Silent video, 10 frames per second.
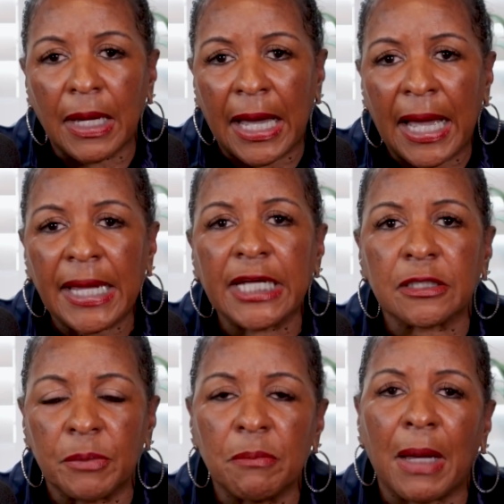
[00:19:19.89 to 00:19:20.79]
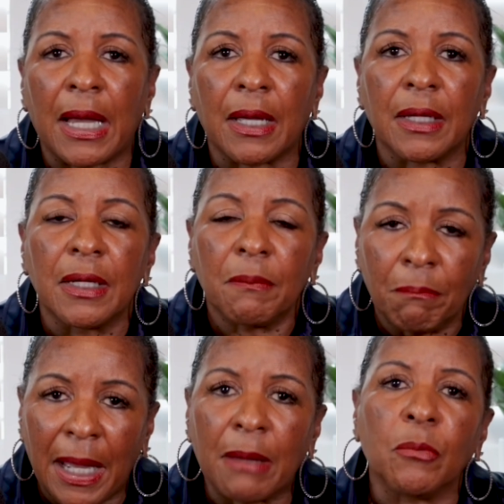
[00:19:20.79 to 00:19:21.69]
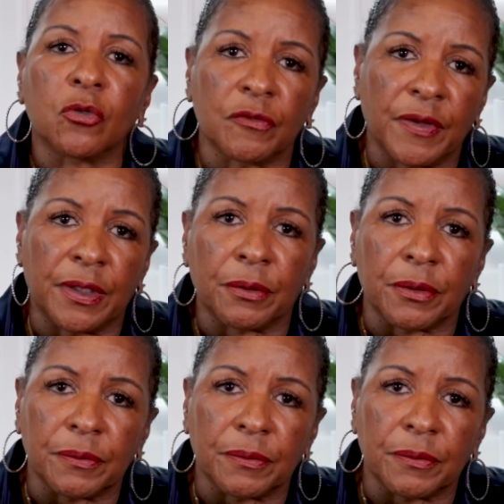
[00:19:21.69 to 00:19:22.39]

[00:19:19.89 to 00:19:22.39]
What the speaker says: had to be my motivator.